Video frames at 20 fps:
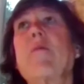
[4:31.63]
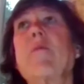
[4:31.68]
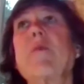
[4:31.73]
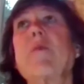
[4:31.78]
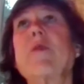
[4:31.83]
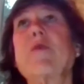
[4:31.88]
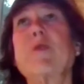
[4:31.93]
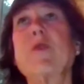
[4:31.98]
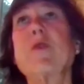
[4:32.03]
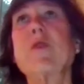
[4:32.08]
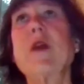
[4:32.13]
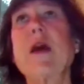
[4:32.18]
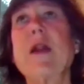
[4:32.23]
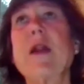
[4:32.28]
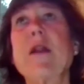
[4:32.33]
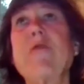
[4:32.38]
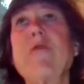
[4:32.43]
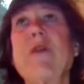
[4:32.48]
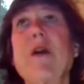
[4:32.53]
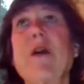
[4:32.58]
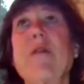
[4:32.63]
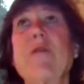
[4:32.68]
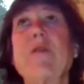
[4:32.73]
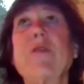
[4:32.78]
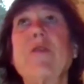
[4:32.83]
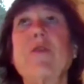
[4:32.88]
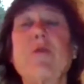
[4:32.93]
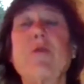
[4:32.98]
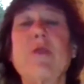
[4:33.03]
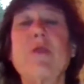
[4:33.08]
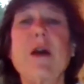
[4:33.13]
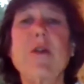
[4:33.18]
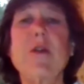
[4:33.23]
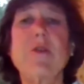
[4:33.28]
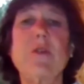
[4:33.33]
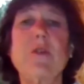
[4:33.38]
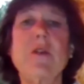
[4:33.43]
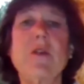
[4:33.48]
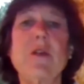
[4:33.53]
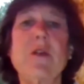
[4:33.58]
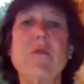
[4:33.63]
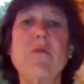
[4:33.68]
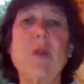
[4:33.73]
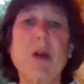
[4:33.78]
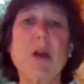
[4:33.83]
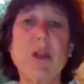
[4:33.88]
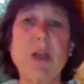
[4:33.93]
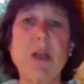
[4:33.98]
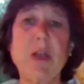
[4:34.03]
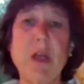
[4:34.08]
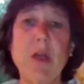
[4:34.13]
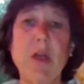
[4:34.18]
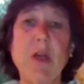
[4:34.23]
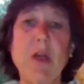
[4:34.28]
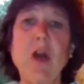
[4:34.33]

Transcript: between 95 and 2000 in Russia,